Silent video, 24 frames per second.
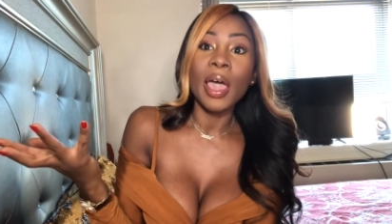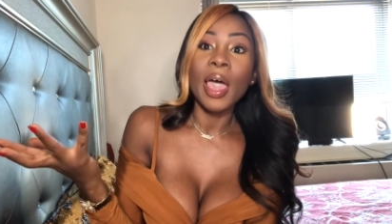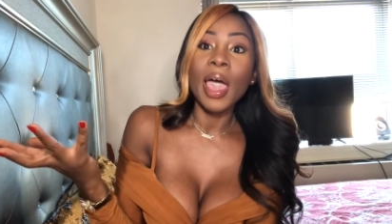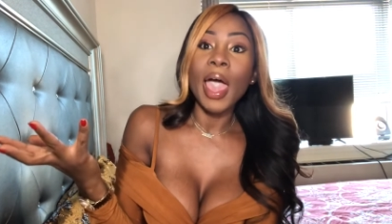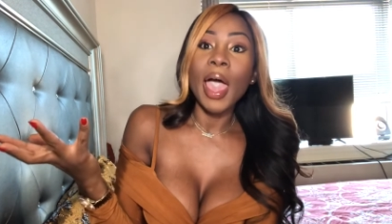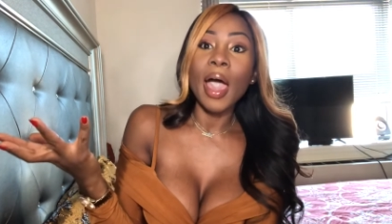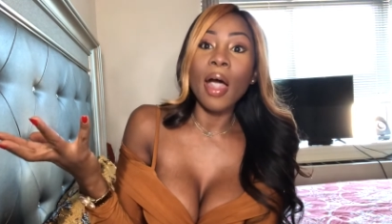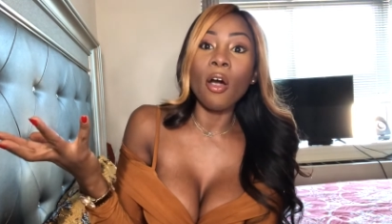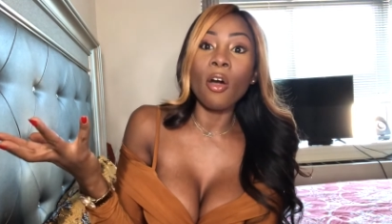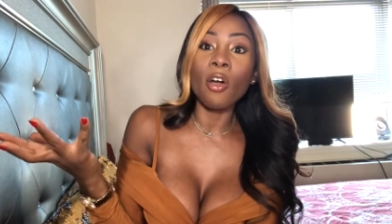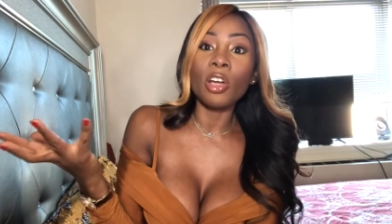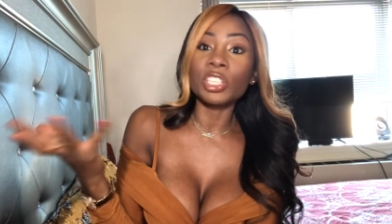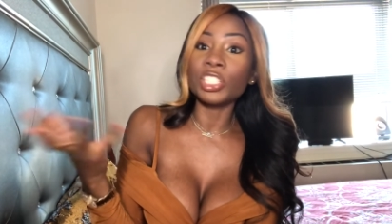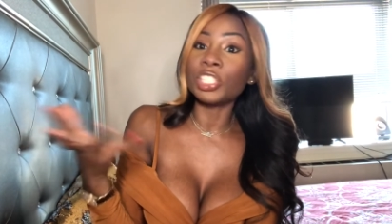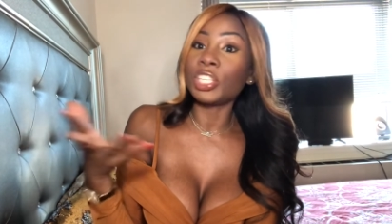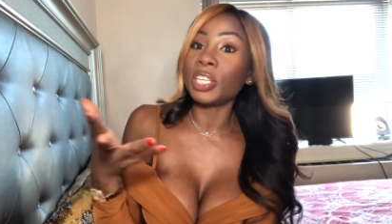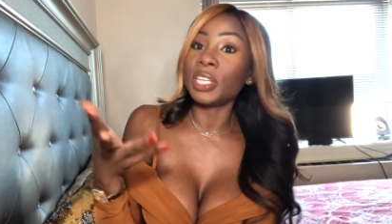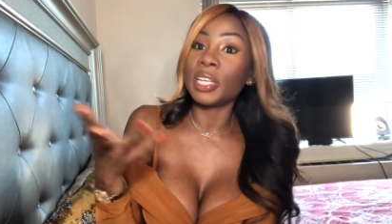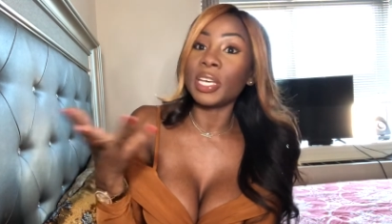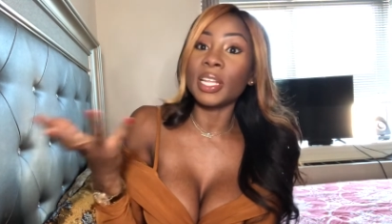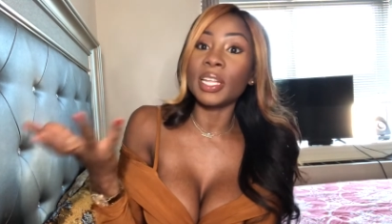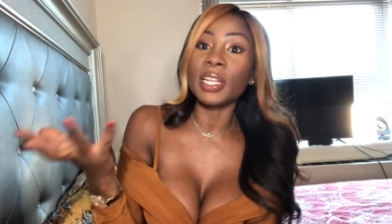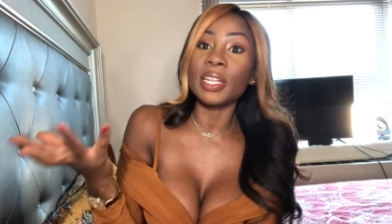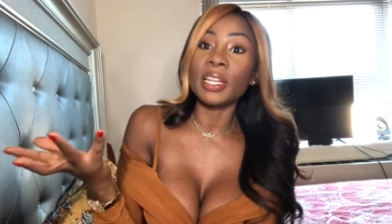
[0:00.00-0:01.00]
or
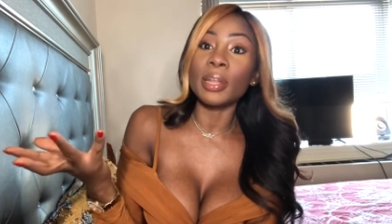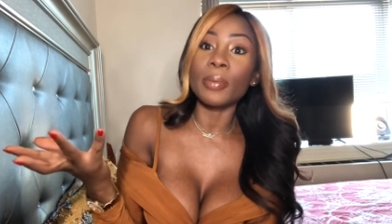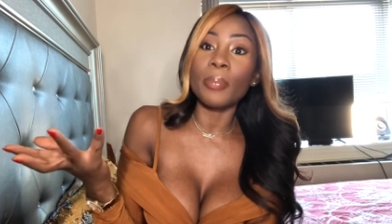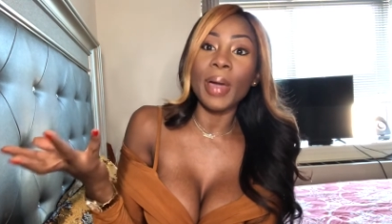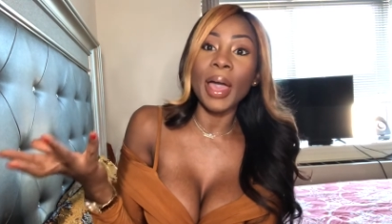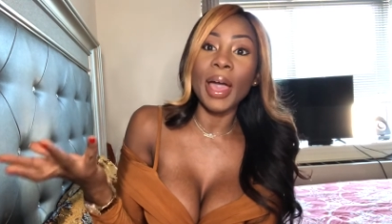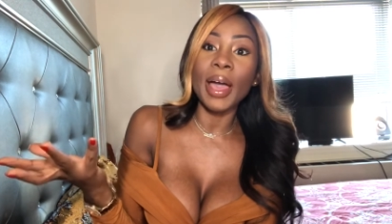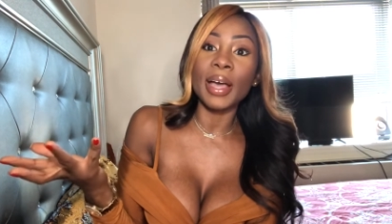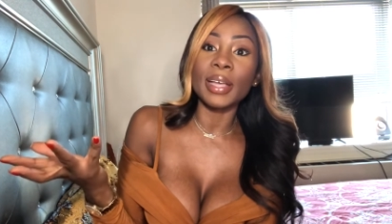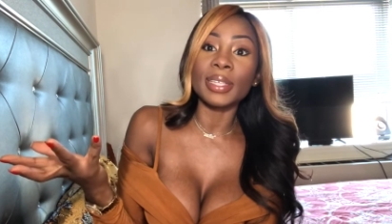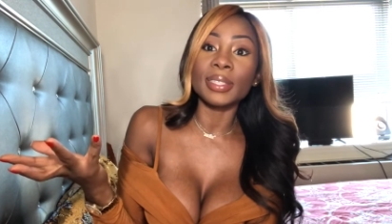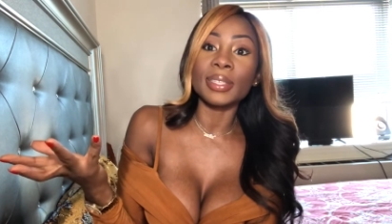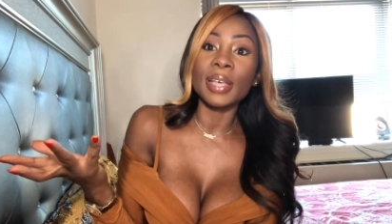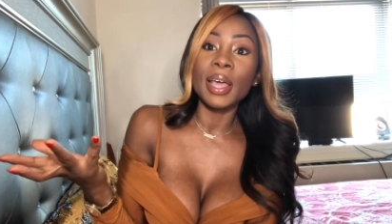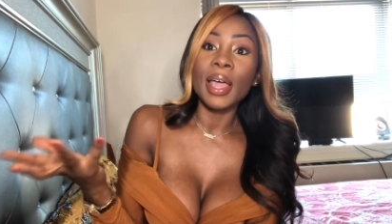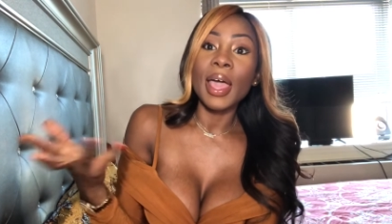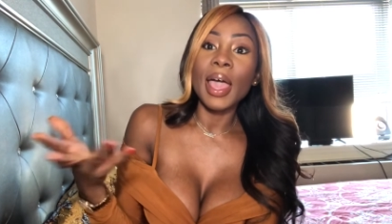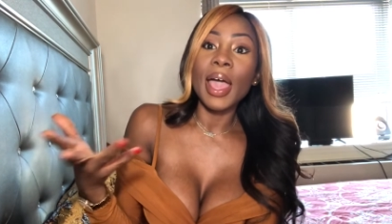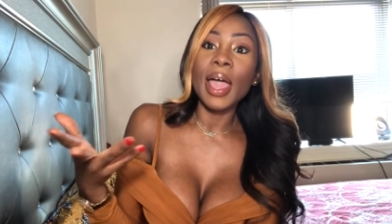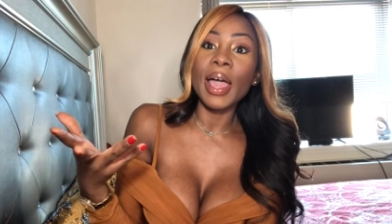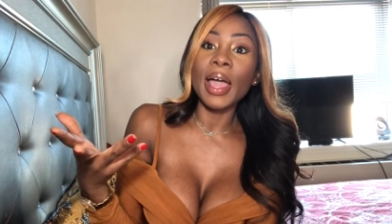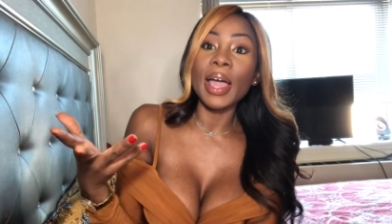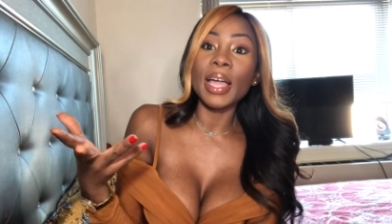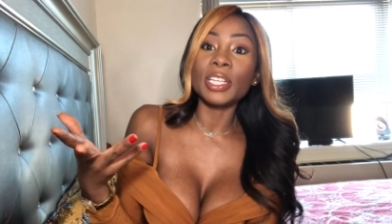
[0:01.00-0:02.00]
cheated in the past,
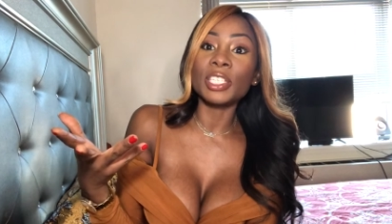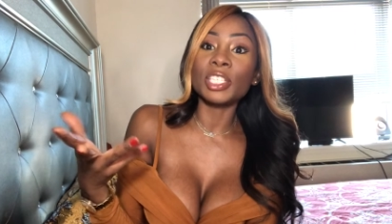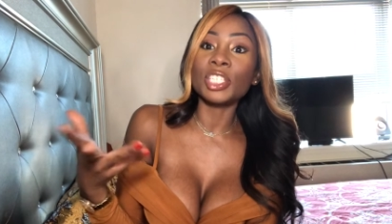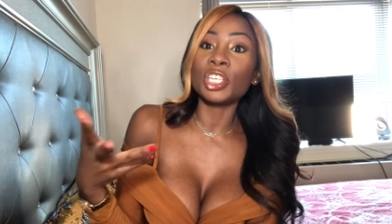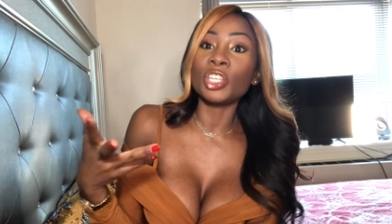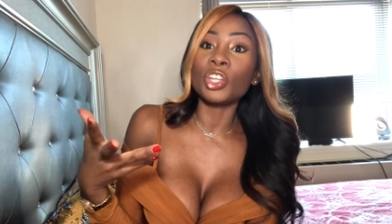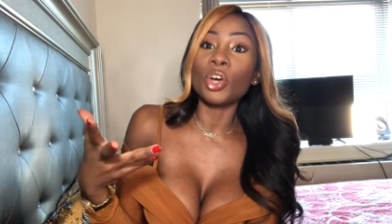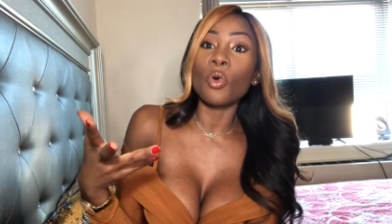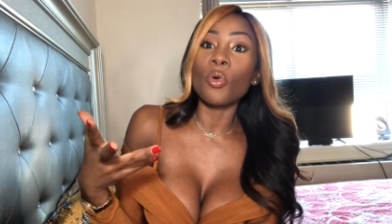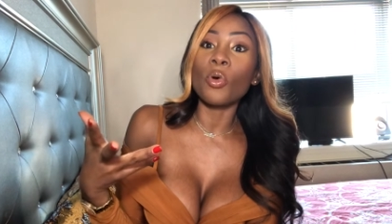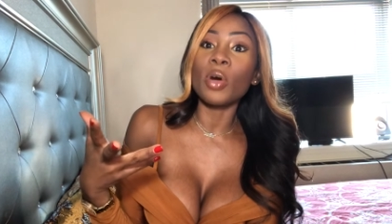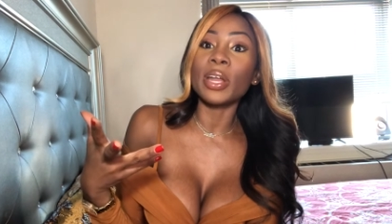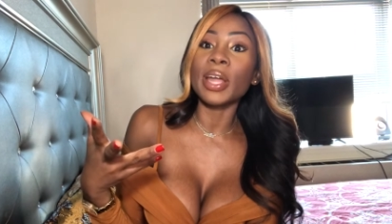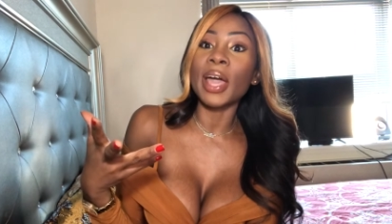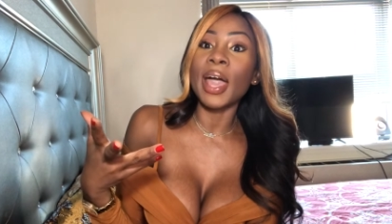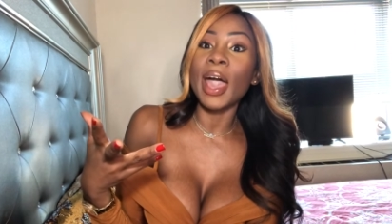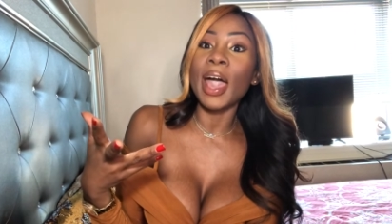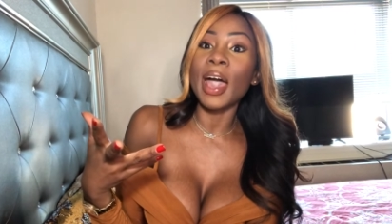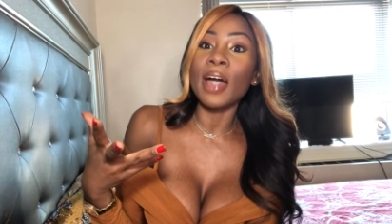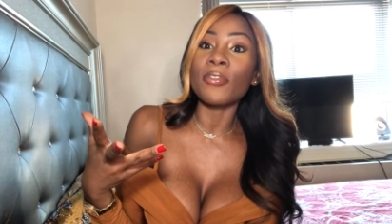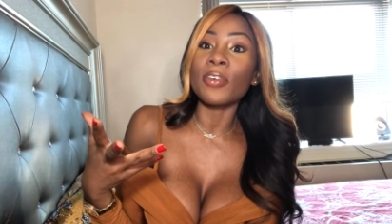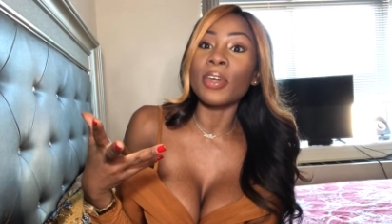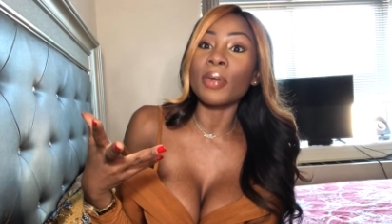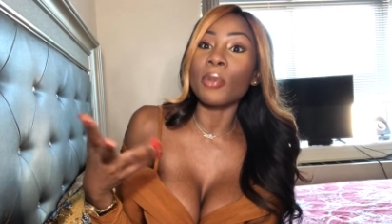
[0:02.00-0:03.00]
and she don't want to
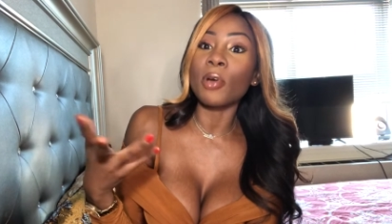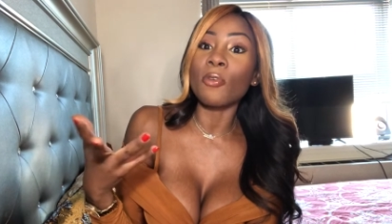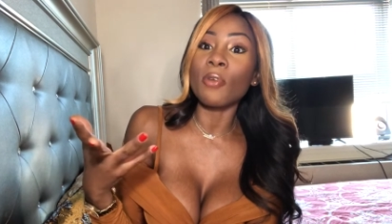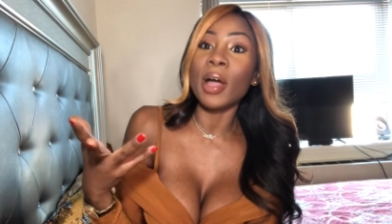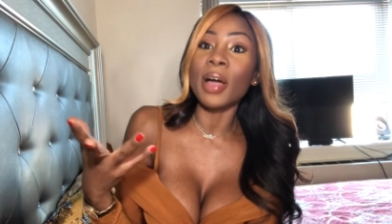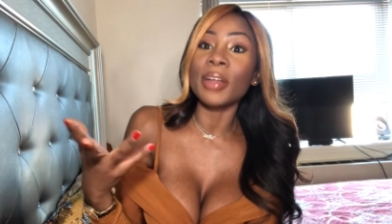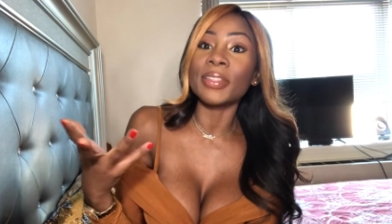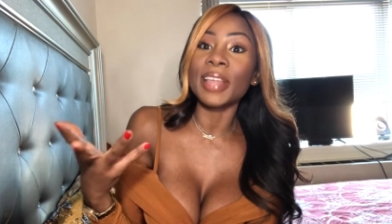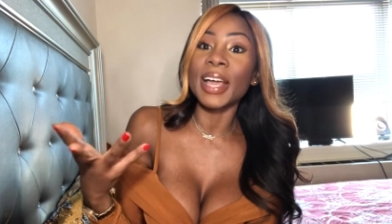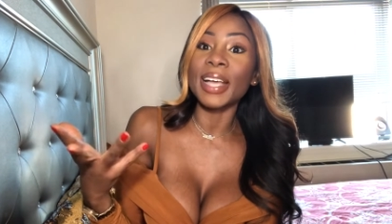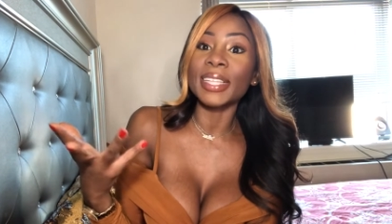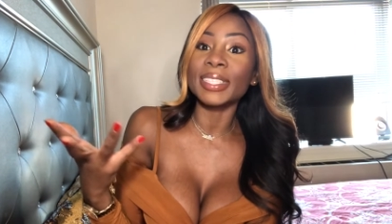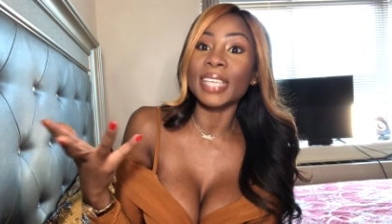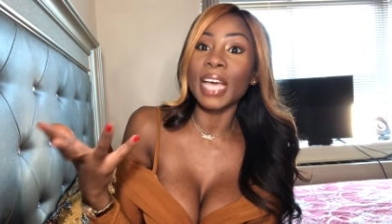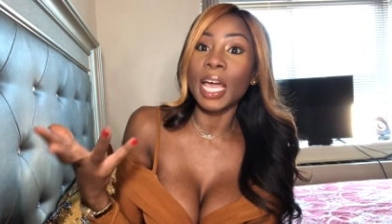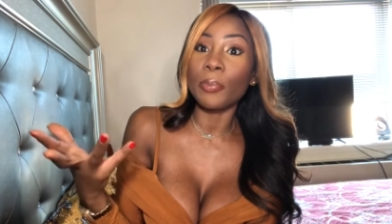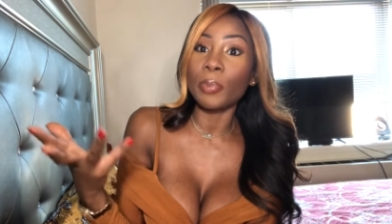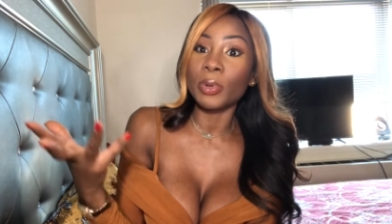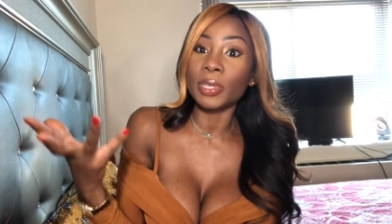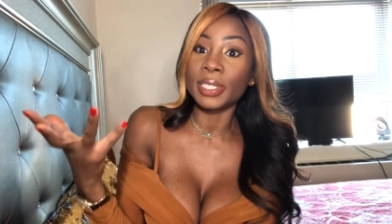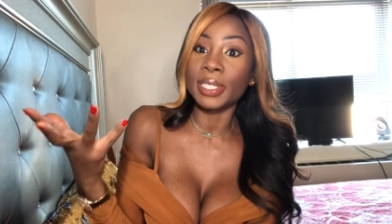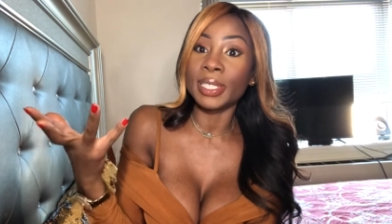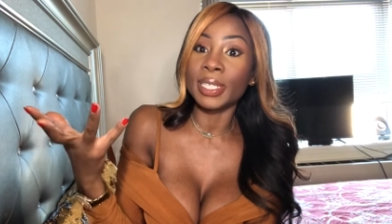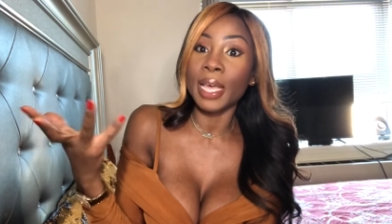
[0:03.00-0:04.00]
have him around that type
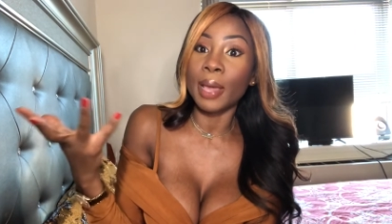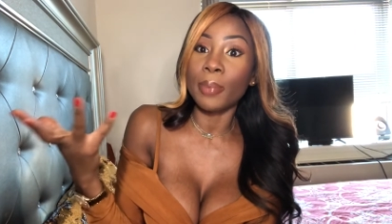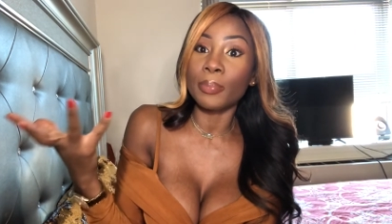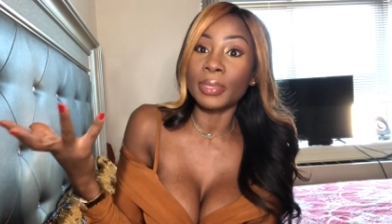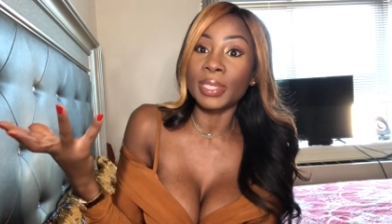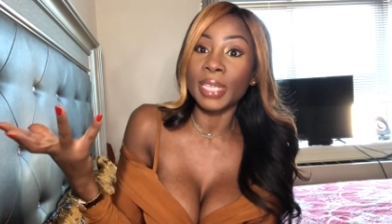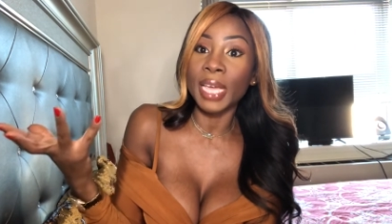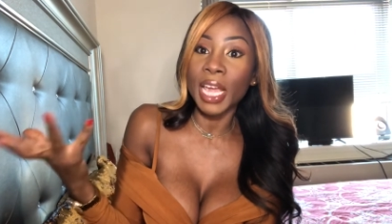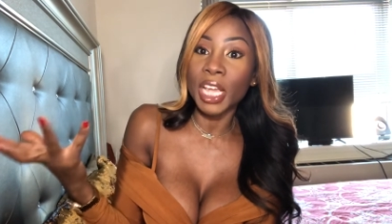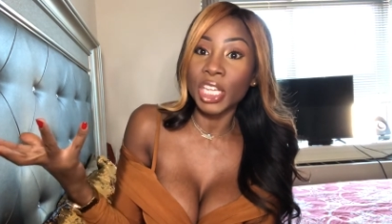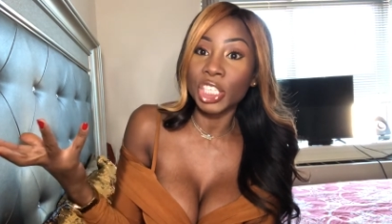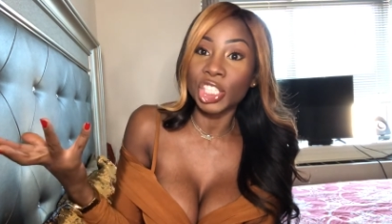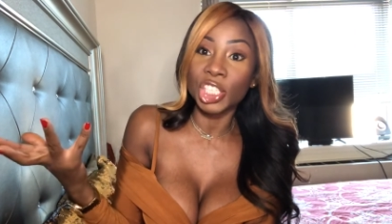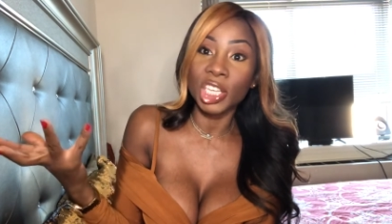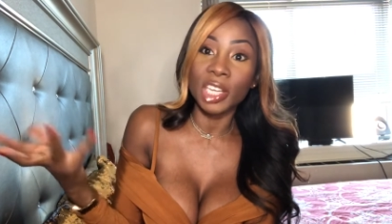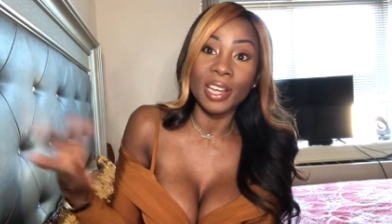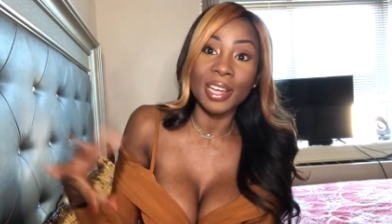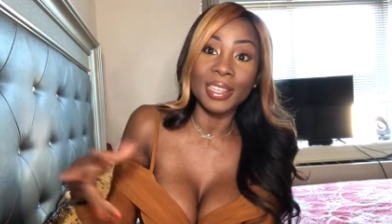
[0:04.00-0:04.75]
of temptation,